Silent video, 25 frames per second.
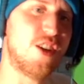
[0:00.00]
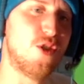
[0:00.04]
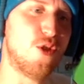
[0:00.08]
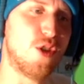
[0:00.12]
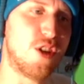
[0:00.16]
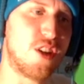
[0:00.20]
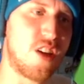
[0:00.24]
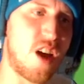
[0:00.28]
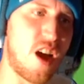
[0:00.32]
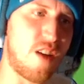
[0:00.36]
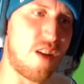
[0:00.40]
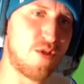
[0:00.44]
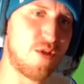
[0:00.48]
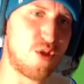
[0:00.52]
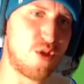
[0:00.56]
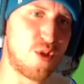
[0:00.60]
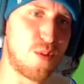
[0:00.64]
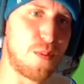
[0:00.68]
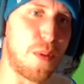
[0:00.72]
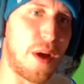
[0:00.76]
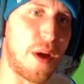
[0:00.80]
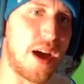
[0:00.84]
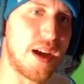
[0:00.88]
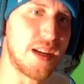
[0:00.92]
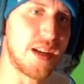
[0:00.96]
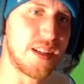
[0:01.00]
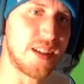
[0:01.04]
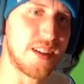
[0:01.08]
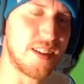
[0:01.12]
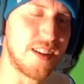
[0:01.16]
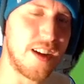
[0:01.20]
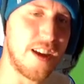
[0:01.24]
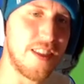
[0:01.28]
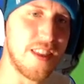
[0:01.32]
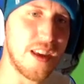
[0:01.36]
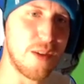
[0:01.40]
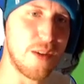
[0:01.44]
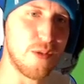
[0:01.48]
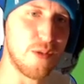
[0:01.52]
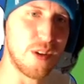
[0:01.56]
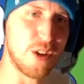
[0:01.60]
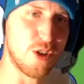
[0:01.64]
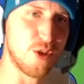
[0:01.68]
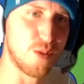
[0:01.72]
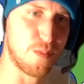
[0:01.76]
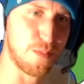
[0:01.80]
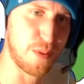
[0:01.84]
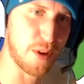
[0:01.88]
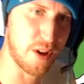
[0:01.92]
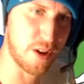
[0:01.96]
a tough spot, and then we
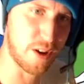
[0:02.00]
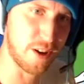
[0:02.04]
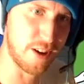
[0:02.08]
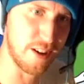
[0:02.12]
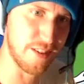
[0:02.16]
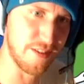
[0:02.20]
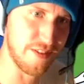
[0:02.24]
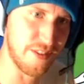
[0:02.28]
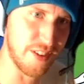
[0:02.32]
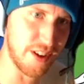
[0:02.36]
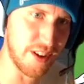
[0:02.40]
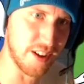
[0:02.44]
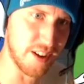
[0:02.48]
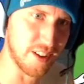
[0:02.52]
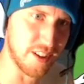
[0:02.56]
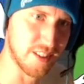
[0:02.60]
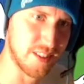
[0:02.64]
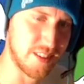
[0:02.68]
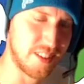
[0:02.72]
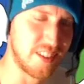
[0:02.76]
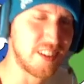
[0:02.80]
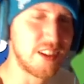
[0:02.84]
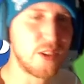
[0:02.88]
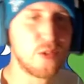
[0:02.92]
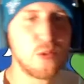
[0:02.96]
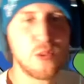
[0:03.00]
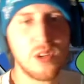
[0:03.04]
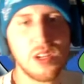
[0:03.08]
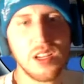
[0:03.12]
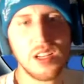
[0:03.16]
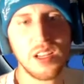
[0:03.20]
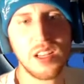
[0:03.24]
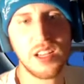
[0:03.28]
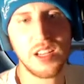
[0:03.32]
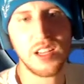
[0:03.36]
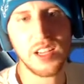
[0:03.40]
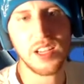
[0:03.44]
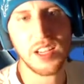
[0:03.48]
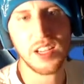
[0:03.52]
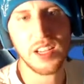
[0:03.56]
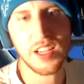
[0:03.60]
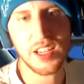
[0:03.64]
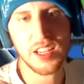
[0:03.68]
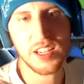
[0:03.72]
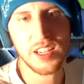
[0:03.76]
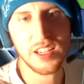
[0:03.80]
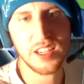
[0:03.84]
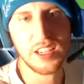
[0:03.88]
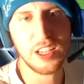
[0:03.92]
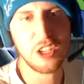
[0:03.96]
just putter and it fails. You're like, what?
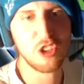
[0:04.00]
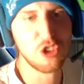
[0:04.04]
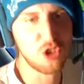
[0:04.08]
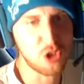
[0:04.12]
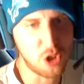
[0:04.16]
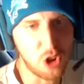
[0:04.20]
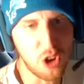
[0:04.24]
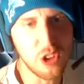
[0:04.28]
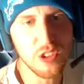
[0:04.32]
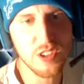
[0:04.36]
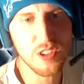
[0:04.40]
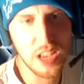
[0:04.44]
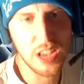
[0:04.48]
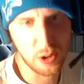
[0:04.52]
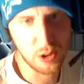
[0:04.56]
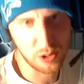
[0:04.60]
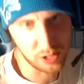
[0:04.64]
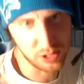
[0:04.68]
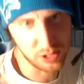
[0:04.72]
He stalls out a little